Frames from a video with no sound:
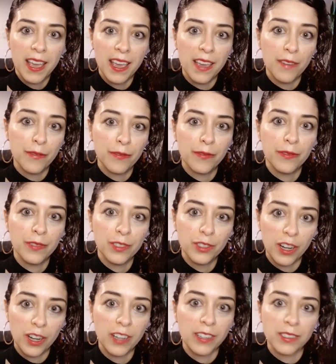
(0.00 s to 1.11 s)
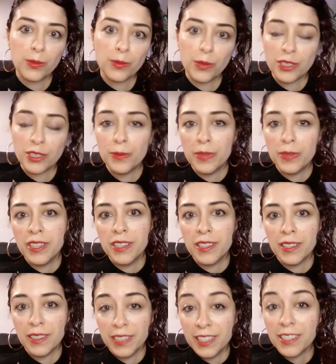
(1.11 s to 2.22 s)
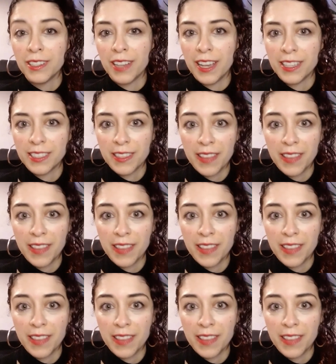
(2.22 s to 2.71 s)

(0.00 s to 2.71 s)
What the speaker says: if drugs were to be legalized,